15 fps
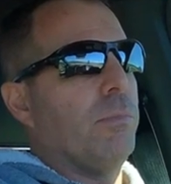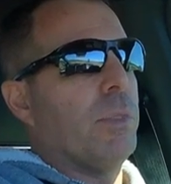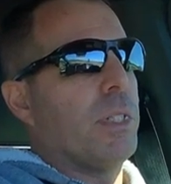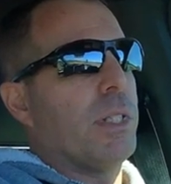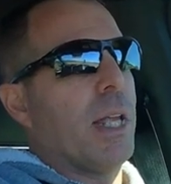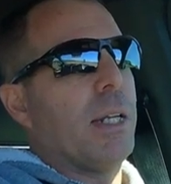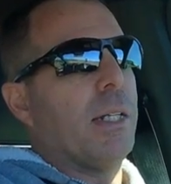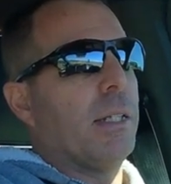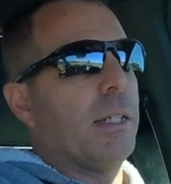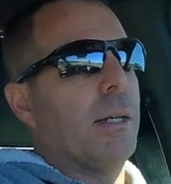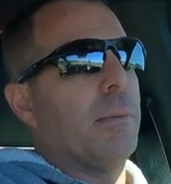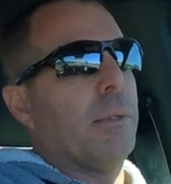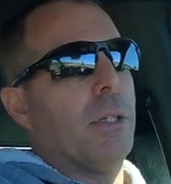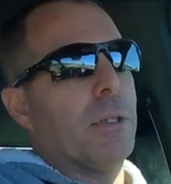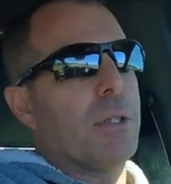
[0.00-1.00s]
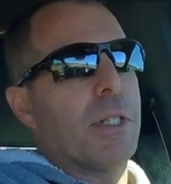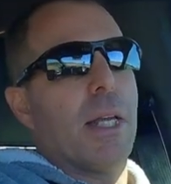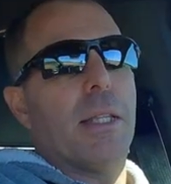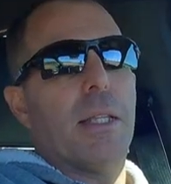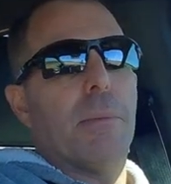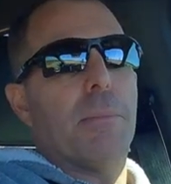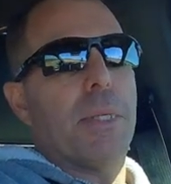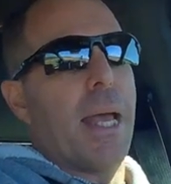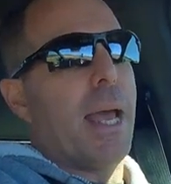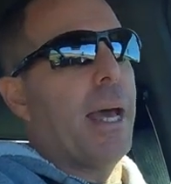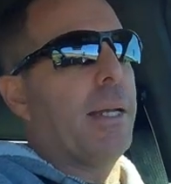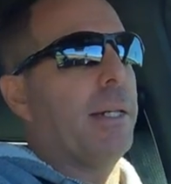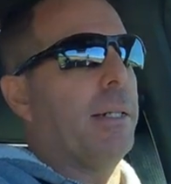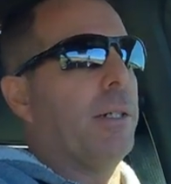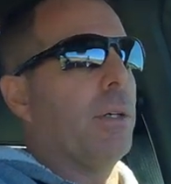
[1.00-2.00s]
sending them, send them
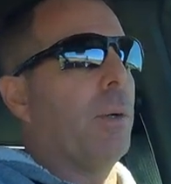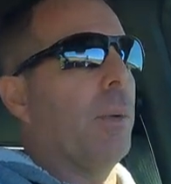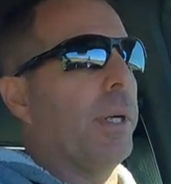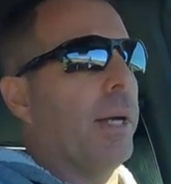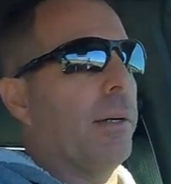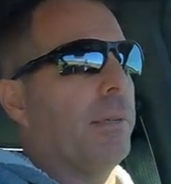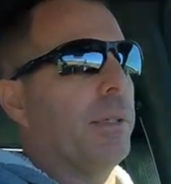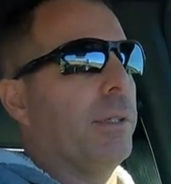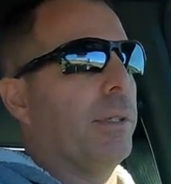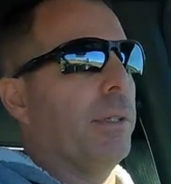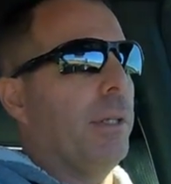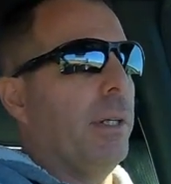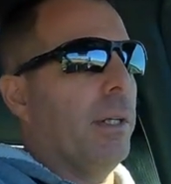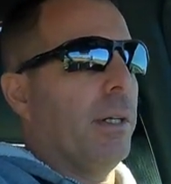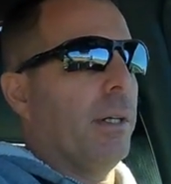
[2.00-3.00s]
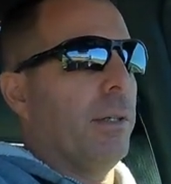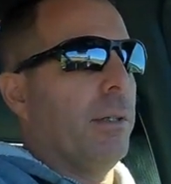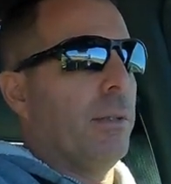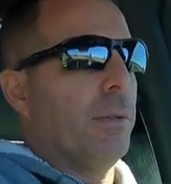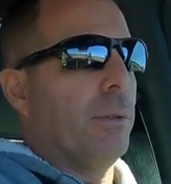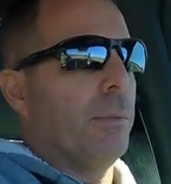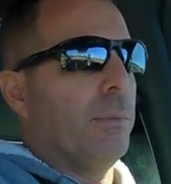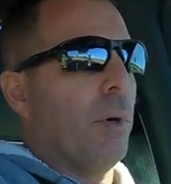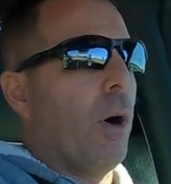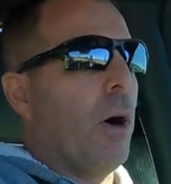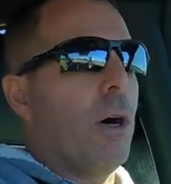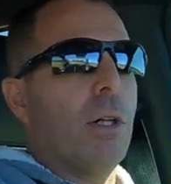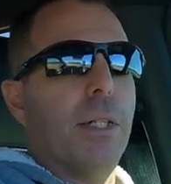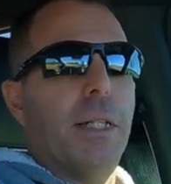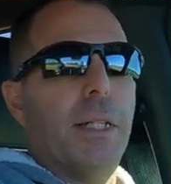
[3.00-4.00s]
data or whatever,
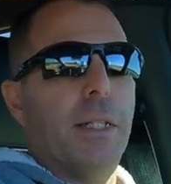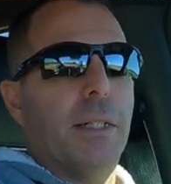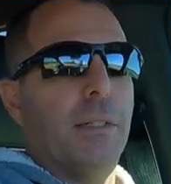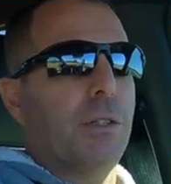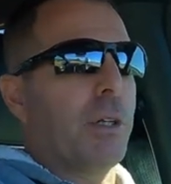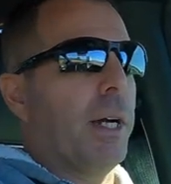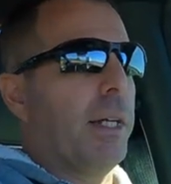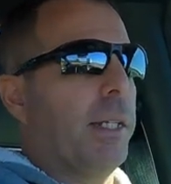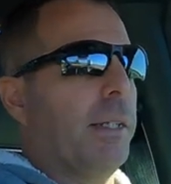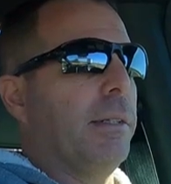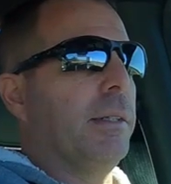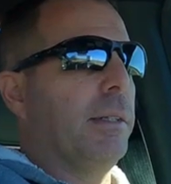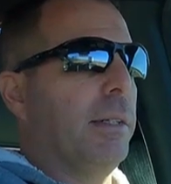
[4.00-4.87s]
all in, trying to,